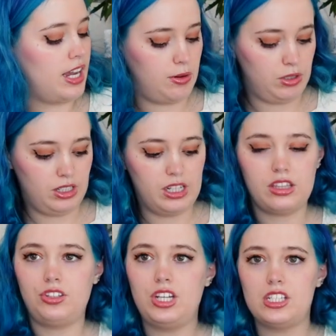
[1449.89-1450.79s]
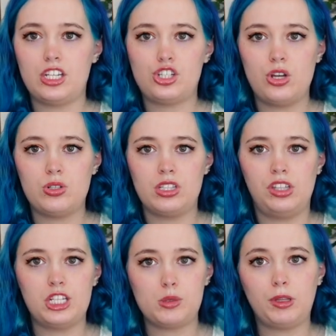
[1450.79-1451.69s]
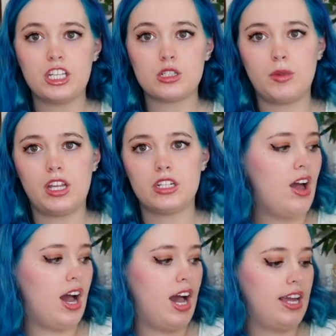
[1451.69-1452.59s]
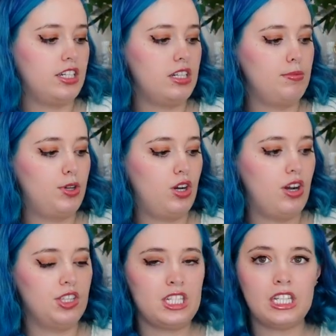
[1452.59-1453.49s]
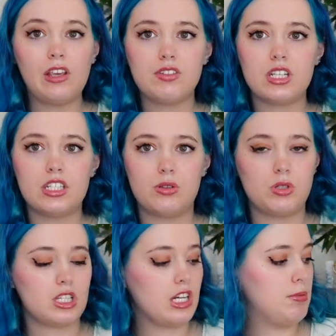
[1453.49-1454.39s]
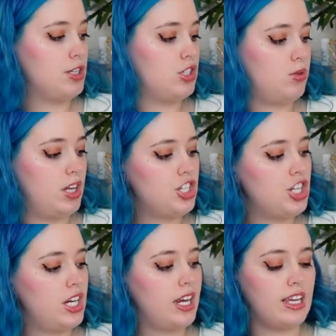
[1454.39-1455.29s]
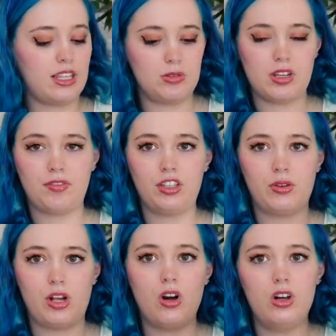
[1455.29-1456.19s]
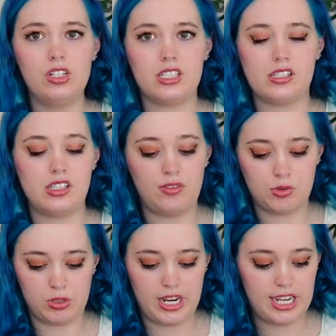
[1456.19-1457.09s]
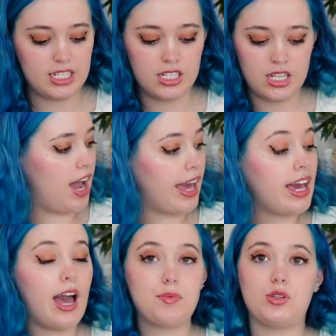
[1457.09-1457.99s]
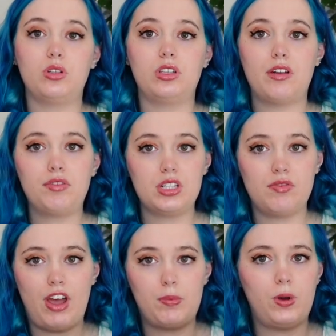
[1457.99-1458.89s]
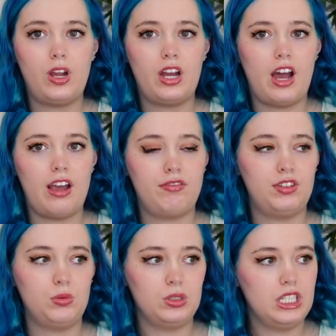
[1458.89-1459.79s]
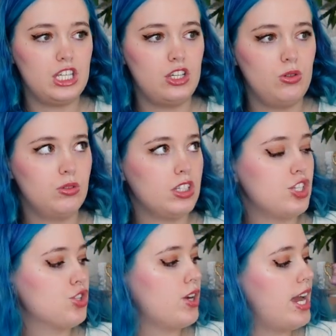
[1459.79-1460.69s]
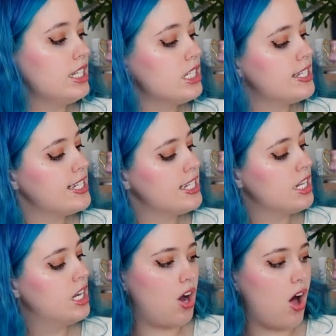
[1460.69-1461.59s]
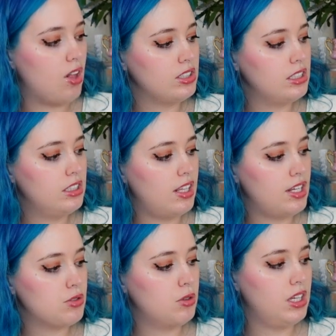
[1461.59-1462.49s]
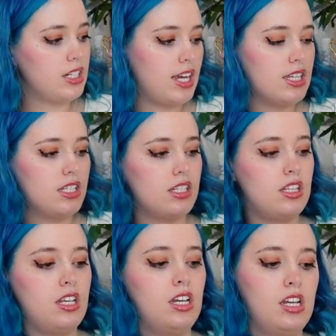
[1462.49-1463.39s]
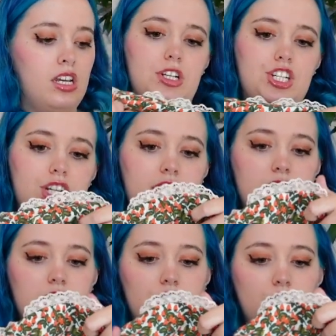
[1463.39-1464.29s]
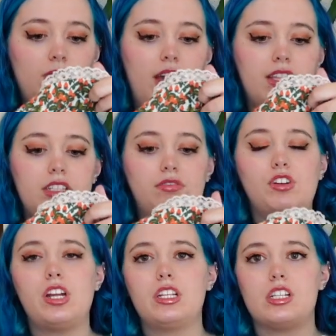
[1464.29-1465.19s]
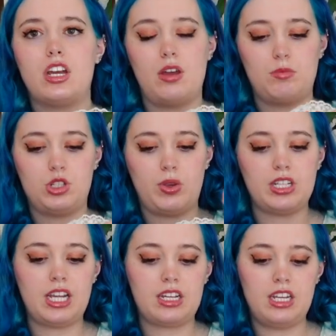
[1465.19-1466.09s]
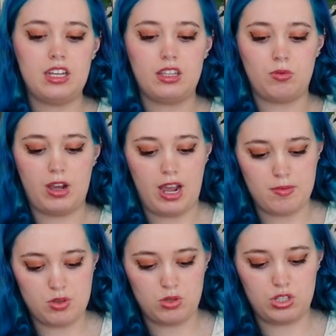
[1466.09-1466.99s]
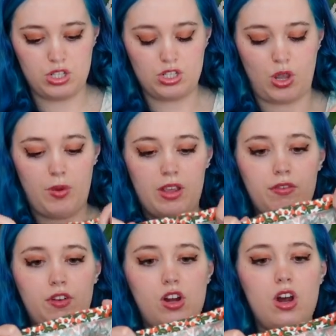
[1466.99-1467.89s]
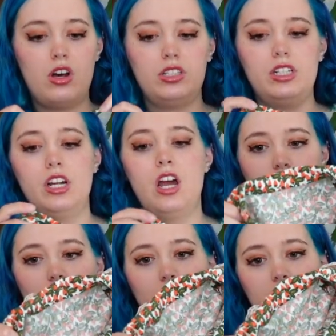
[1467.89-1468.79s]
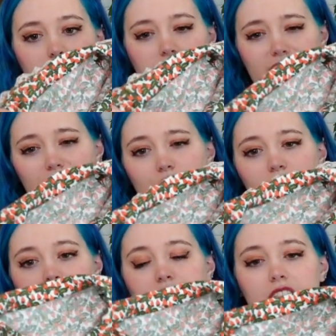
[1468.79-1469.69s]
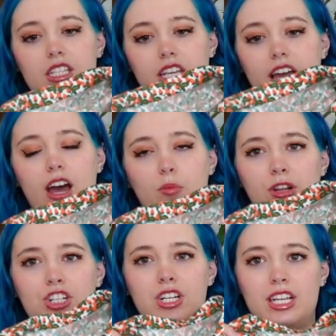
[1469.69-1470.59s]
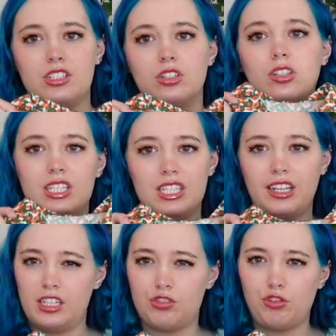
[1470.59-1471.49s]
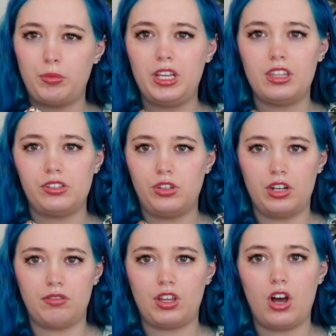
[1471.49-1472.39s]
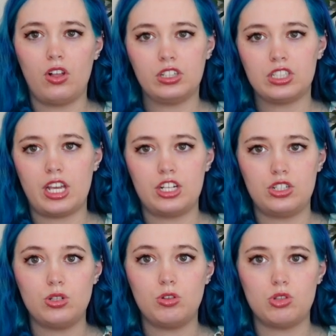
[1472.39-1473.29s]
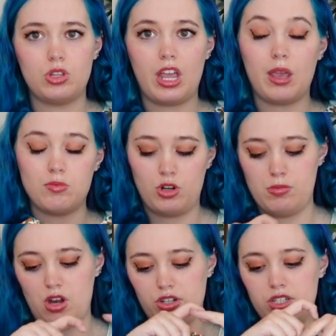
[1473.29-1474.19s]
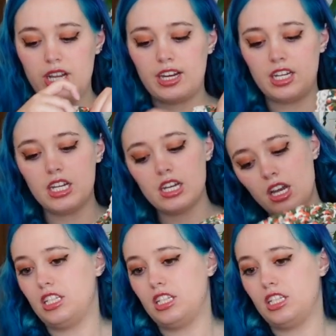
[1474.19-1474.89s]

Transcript: I really like the lace I chose and the lace placement. I didn't put it on the sleeves because it was going to be too itchy and that was definitely the right call because the sleeves were nice. I absolutely love this fabric. I feel really cute in this dress. Collar lays really nice which it did do that different um, sewing technique than what I'm used to sewing for a collar. So it's interesting to see how much nicer this lays for me than a lot of the collars I do using a more modern technique.